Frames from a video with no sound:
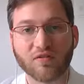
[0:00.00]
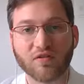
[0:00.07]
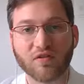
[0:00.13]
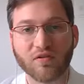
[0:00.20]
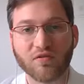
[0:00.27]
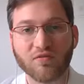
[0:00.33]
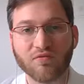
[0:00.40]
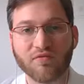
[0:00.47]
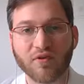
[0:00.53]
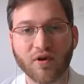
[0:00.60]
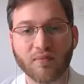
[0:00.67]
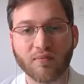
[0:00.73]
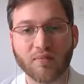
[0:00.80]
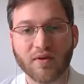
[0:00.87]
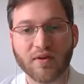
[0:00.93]
2
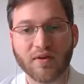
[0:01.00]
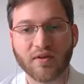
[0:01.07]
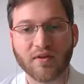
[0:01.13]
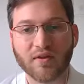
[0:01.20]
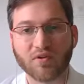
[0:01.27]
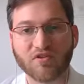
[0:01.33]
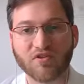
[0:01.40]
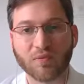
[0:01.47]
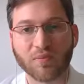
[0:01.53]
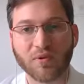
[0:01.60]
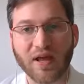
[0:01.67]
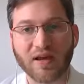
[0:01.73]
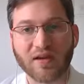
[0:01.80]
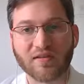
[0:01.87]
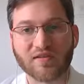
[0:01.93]
from the original
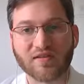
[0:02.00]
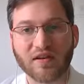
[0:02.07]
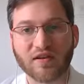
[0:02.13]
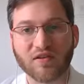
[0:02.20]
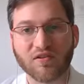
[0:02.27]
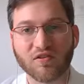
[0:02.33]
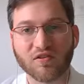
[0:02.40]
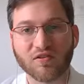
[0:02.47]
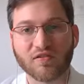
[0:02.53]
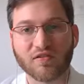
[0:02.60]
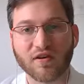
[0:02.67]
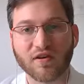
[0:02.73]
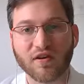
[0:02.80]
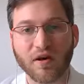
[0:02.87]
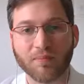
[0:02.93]
planning stages
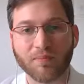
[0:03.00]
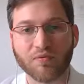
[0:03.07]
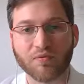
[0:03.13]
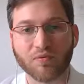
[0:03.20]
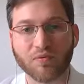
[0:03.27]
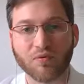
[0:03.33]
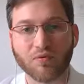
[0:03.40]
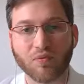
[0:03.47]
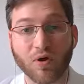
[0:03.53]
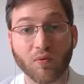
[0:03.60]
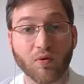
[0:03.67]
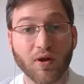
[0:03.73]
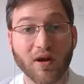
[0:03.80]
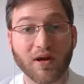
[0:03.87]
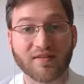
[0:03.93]
up through where
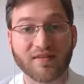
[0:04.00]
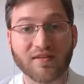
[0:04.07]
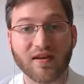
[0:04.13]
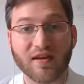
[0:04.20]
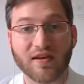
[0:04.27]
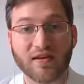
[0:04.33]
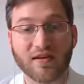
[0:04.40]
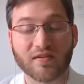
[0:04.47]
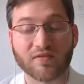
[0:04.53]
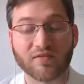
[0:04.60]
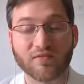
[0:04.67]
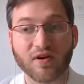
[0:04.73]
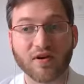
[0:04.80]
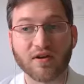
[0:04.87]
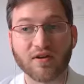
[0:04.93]
we're at today. It's
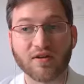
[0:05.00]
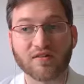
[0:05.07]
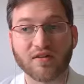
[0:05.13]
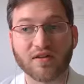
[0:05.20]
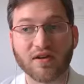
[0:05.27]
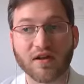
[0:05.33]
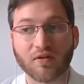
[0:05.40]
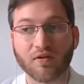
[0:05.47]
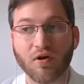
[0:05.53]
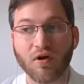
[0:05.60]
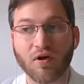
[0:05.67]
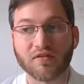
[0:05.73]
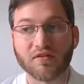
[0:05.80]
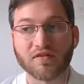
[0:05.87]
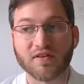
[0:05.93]
very easy to get
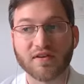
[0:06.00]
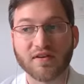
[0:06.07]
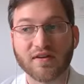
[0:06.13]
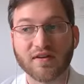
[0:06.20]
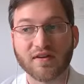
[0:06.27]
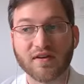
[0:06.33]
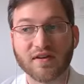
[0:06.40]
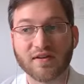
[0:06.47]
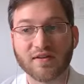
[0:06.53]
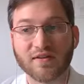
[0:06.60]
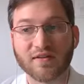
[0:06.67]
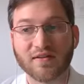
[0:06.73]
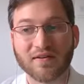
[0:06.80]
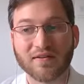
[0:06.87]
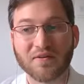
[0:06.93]
lost
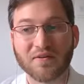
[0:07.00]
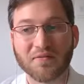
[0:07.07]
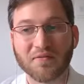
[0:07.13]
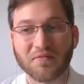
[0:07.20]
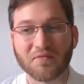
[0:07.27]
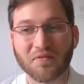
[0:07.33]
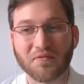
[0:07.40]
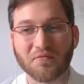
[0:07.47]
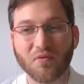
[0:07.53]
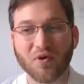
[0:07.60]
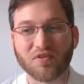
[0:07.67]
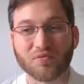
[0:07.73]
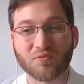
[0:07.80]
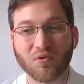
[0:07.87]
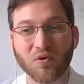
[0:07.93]
in sort of
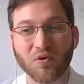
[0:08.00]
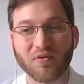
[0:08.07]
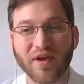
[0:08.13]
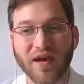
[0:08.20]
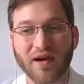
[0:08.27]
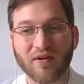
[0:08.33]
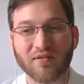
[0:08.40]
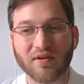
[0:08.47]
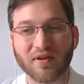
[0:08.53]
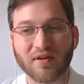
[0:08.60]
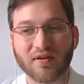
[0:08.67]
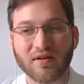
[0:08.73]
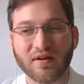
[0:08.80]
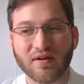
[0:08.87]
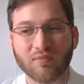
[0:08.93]
what's rolled out
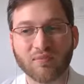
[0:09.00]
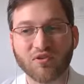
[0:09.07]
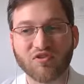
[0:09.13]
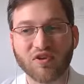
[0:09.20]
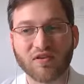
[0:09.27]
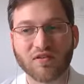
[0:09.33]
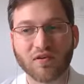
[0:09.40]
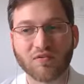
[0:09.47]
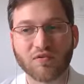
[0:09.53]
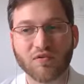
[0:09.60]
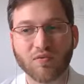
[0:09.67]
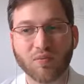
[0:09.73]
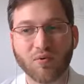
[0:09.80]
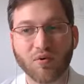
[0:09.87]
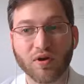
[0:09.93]
in Magento
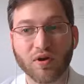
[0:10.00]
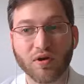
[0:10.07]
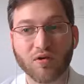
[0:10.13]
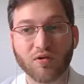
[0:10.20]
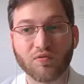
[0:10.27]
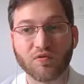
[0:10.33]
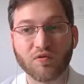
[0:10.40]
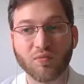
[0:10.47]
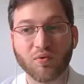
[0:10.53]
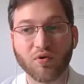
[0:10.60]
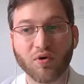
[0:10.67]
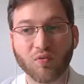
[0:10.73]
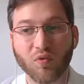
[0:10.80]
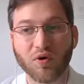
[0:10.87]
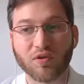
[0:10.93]
2.0,
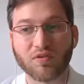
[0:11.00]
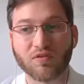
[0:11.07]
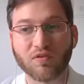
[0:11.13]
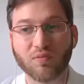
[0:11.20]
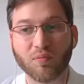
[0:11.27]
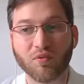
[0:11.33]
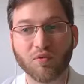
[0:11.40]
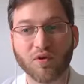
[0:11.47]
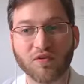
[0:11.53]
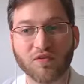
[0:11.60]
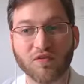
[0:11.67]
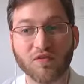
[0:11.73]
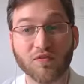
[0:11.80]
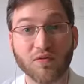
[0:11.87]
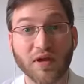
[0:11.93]
2.1,
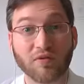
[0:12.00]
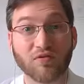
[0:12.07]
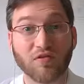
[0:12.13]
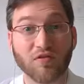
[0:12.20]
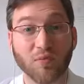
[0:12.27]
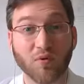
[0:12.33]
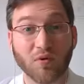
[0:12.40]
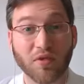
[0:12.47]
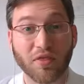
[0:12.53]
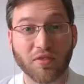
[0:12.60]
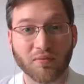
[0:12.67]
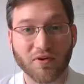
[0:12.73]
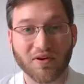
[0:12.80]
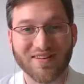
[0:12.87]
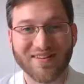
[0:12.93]
2.2, now
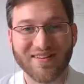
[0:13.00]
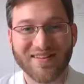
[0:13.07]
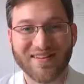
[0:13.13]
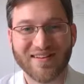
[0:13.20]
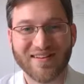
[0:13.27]
2.3.